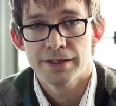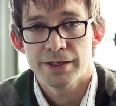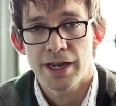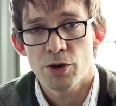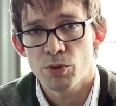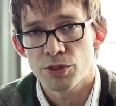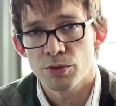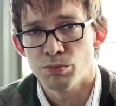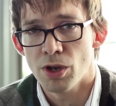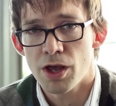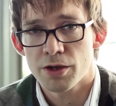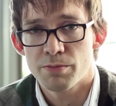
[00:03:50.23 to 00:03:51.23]
Now, with the
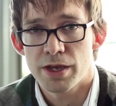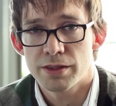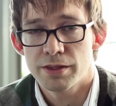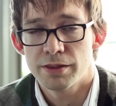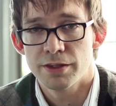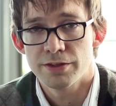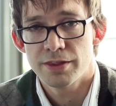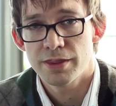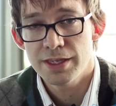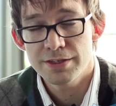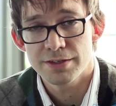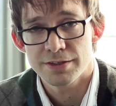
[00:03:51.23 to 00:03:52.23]
block method, the
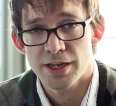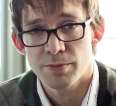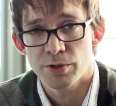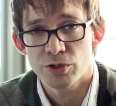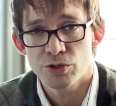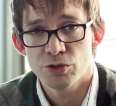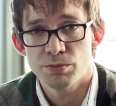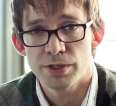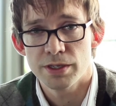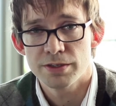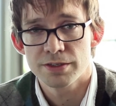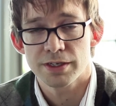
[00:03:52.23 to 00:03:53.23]
thesis statement could
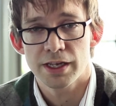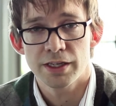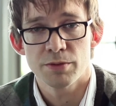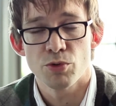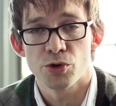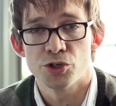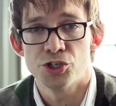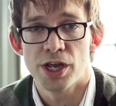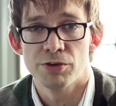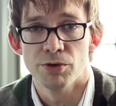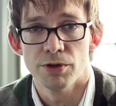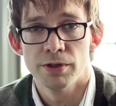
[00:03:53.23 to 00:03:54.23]
be slightly more
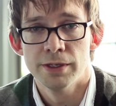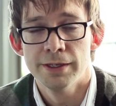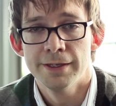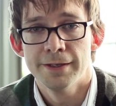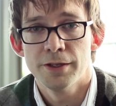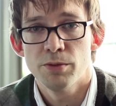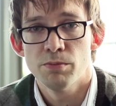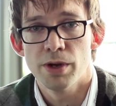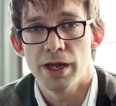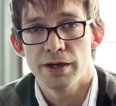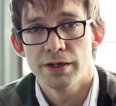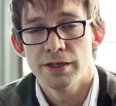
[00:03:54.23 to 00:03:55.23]
general,
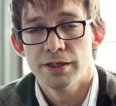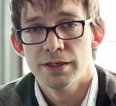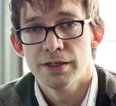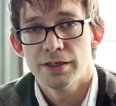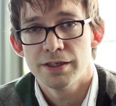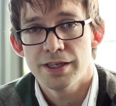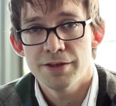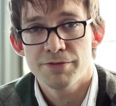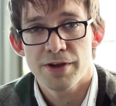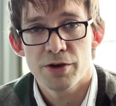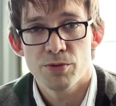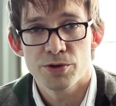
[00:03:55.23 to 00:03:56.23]
but
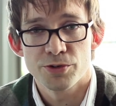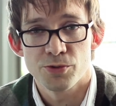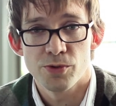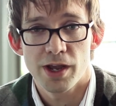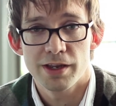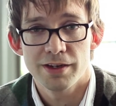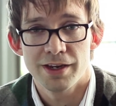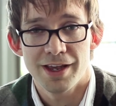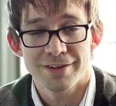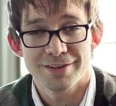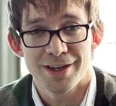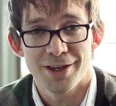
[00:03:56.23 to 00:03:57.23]
if I were to write an
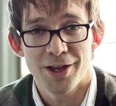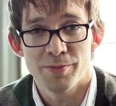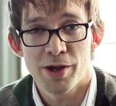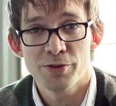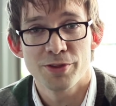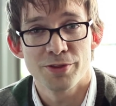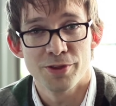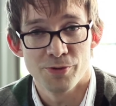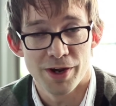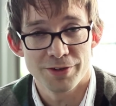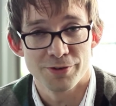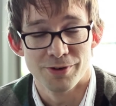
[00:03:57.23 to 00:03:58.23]
essay about the
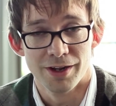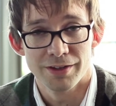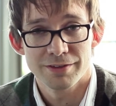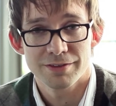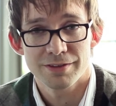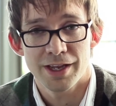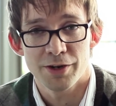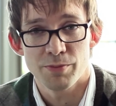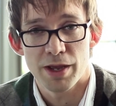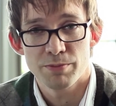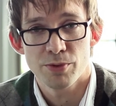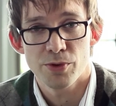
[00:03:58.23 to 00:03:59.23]
restaurants and
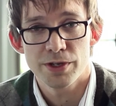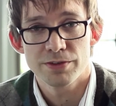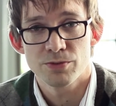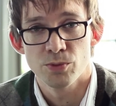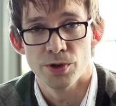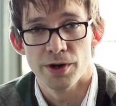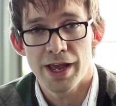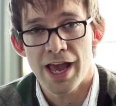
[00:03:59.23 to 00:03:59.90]
my points were